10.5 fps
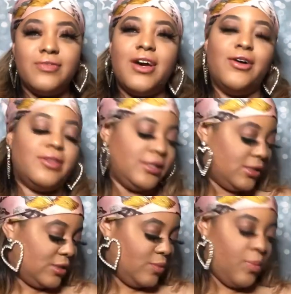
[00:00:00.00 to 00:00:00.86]
Oh,
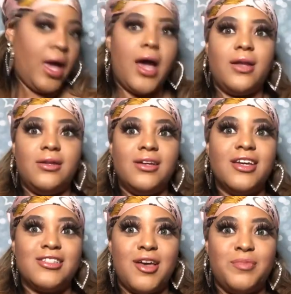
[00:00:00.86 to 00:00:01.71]
this is a bad
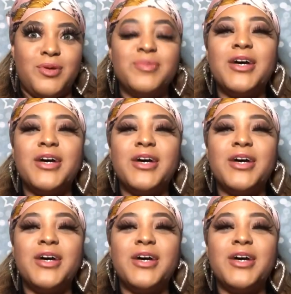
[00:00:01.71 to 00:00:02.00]
example,